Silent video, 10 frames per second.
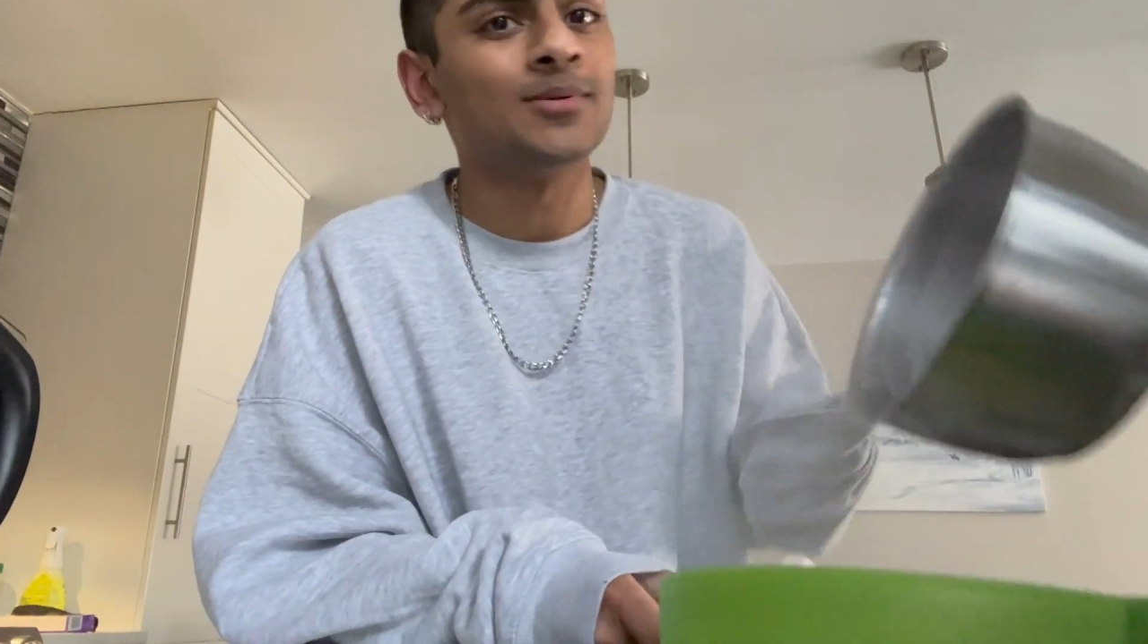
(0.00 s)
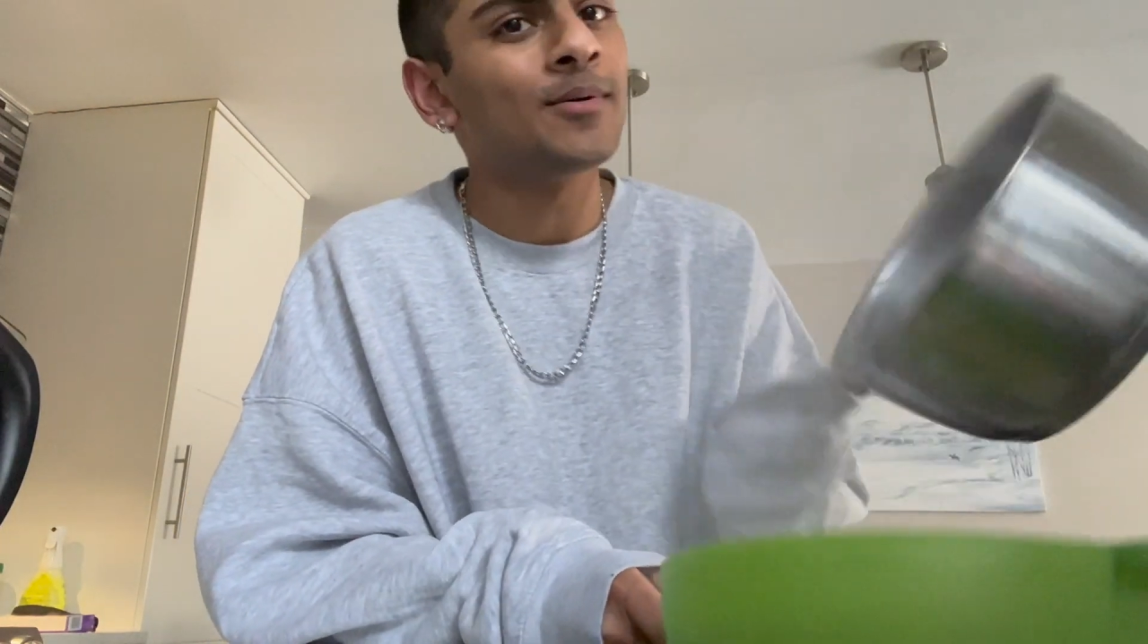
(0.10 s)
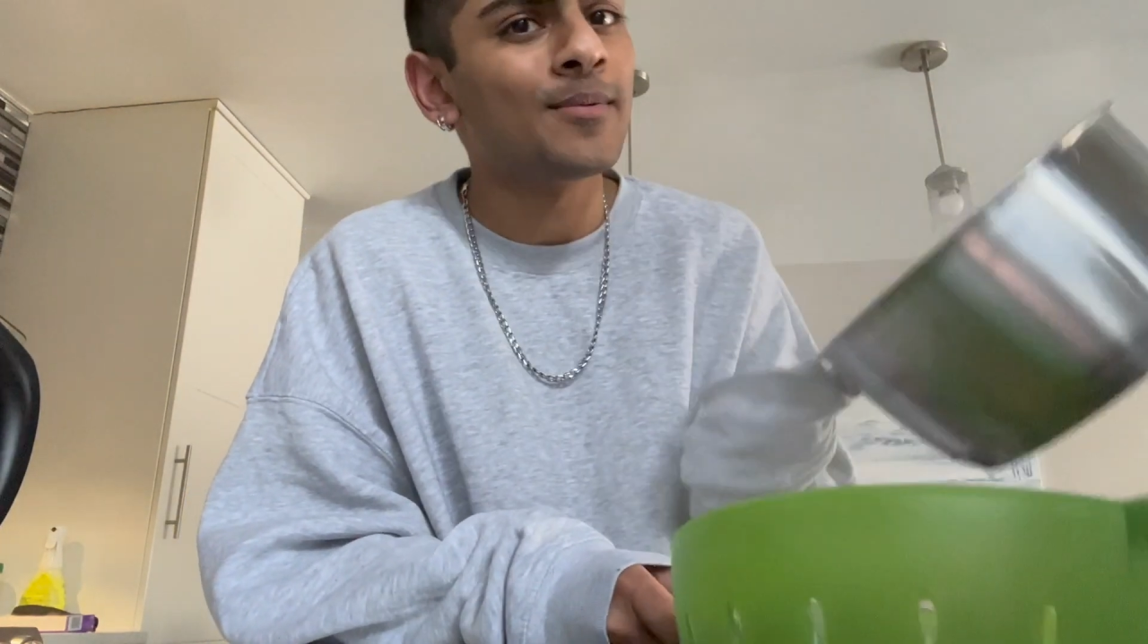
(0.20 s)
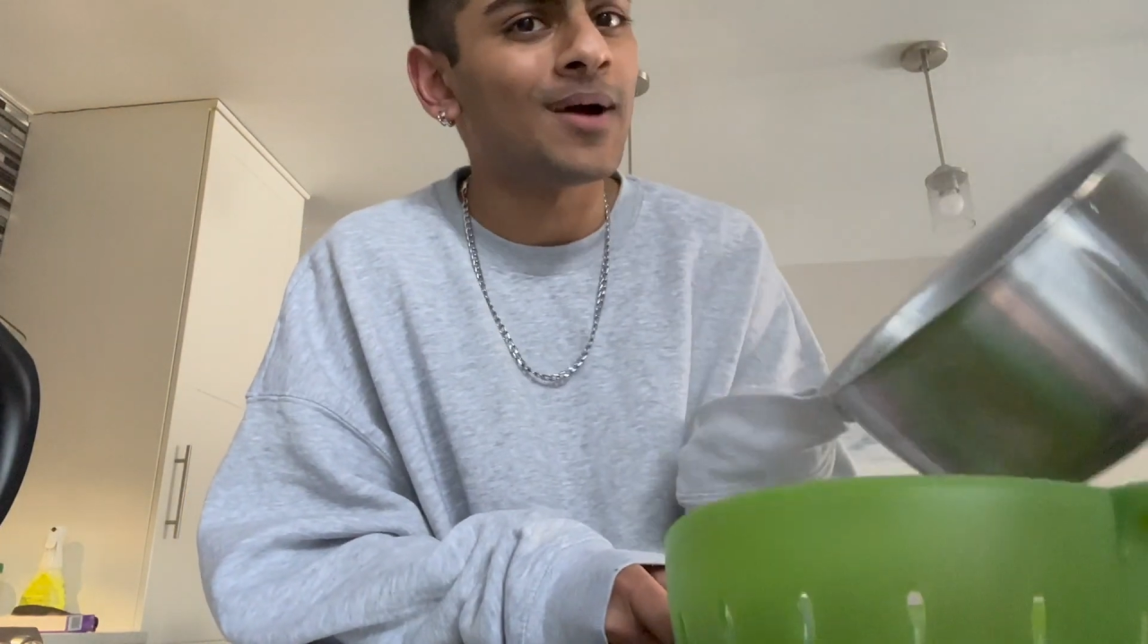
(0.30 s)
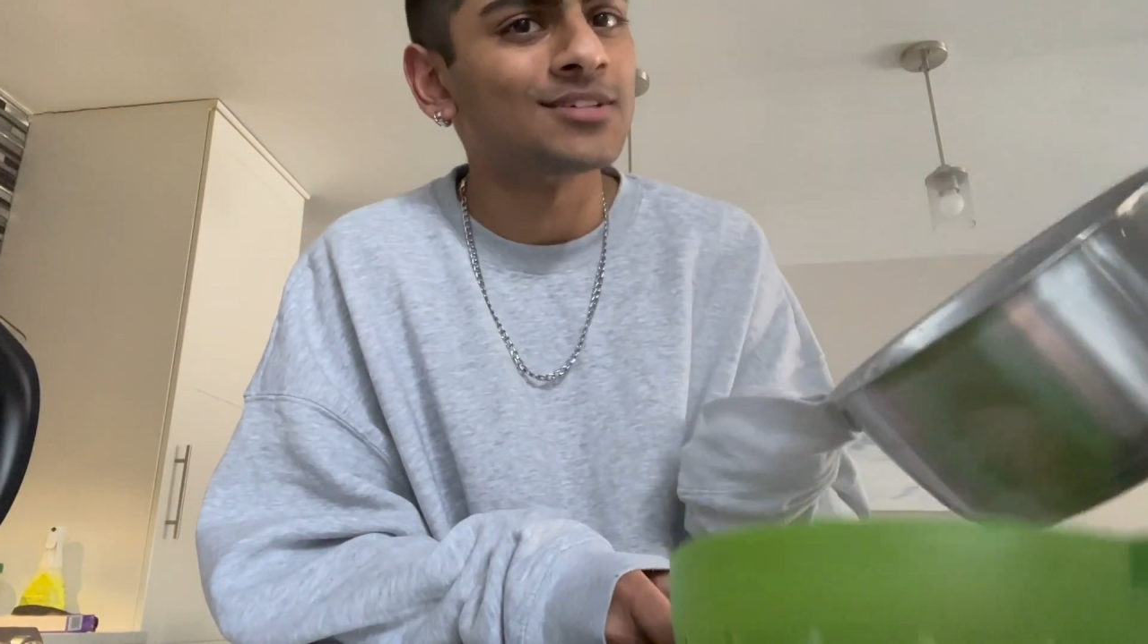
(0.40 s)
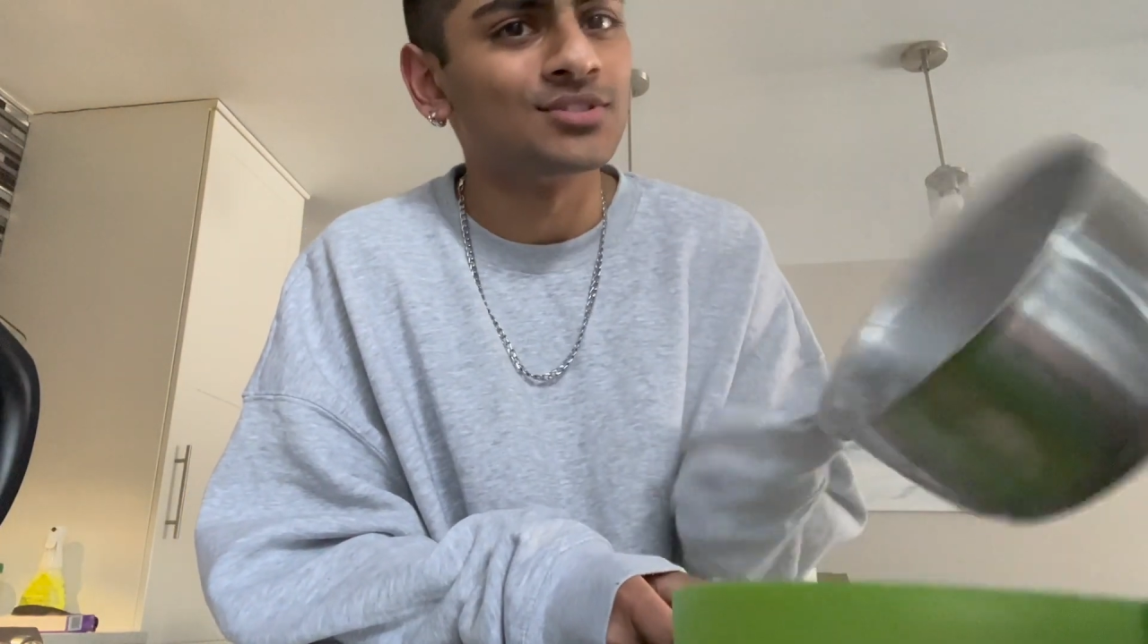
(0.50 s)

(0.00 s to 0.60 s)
of my pasta